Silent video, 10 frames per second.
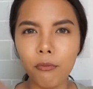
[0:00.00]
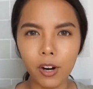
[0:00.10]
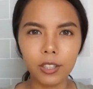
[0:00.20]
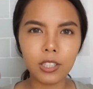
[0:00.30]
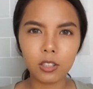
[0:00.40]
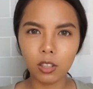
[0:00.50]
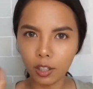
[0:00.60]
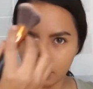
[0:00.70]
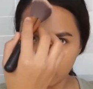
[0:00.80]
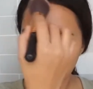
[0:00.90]
very
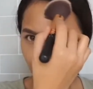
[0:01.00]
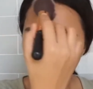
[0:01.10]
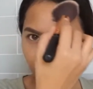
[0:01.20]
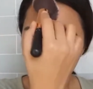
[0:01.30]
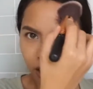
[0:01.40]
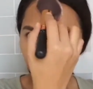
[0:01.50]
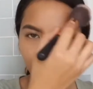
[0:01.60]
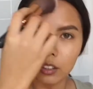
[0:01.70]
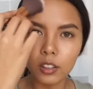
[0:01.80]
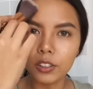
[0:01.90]
stark
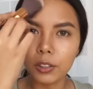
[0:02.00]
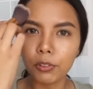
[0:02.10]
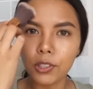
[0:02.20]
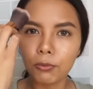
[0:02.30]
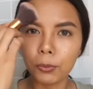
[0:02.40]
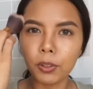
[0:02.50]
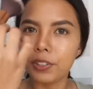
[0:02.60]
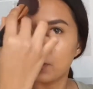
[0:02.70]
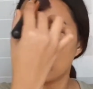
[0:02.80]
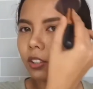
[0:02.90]
color difference from your
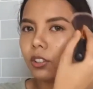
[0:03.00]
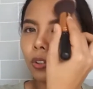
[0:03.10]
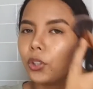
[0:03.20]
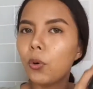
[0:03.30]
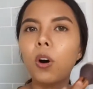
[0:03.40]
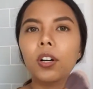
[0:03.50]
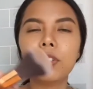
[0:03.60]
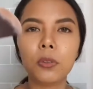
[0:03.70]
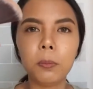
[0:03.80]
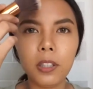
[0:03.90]
skin tone. You want
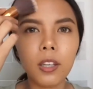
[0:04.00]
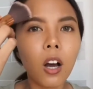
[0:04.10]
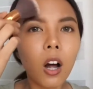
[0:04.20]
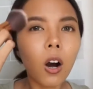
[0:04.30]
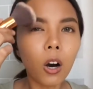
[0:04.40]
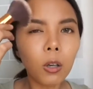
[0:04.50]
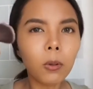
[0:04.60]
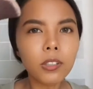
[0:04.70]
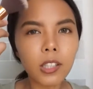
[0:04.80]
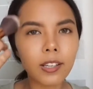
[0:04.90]
it to be
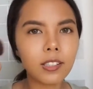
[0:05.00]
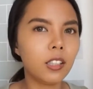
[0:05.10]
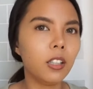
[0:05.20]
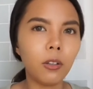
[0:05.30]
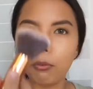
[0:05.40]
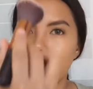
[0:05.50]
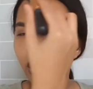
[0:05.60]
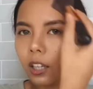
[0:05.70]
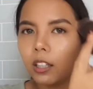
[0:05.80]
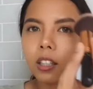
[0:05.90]
almost as if
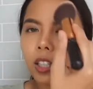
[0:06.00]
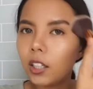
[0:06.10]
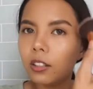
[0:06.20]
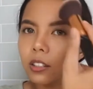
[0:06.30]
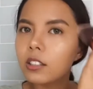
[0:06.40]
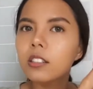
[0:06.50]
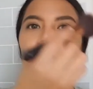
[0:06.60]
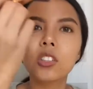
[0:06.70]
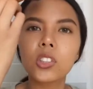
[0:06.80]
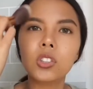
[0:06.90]
it is
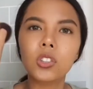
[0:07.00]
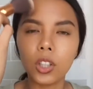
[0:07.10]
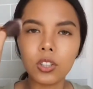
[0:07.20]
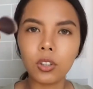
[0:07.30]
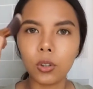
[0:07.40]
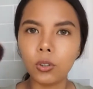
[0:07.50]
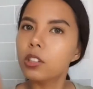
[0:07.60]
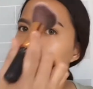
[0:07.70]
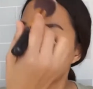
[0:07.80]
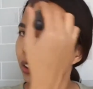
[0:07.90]
just your own
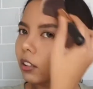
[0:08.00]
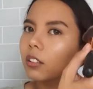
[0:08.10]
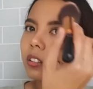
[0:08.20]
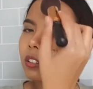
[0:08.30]
skin,